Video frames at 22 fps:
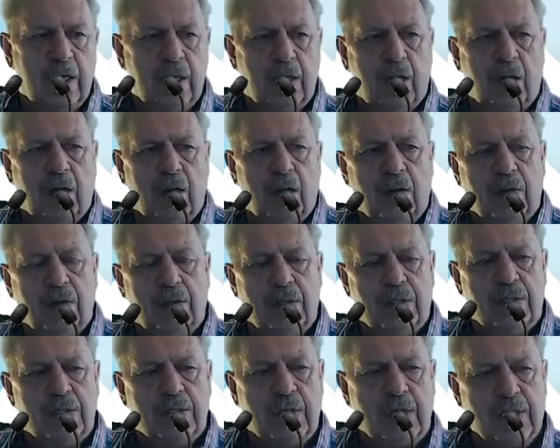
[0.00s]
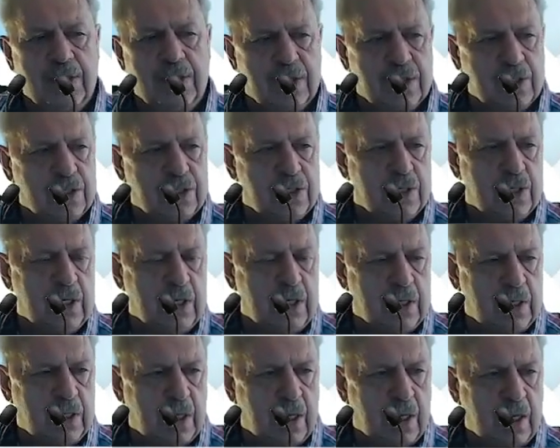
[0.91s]
I'll discuss this
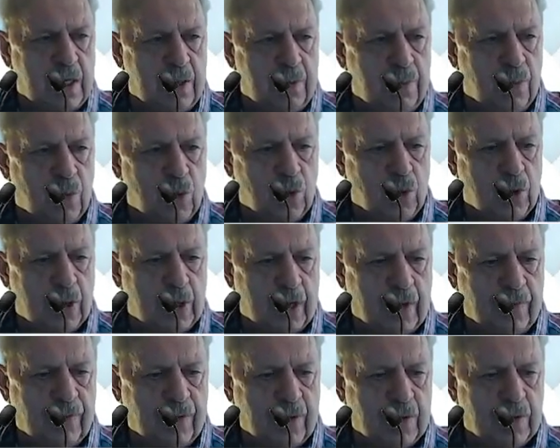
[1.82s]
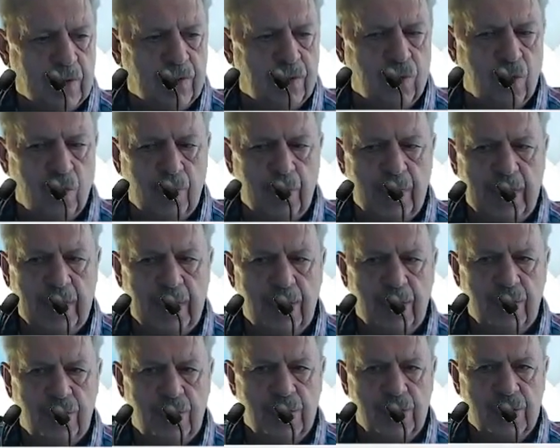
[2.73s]
in a more graphical
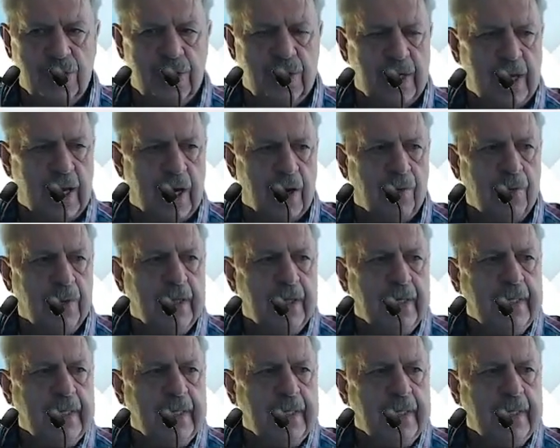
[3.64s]
format just now.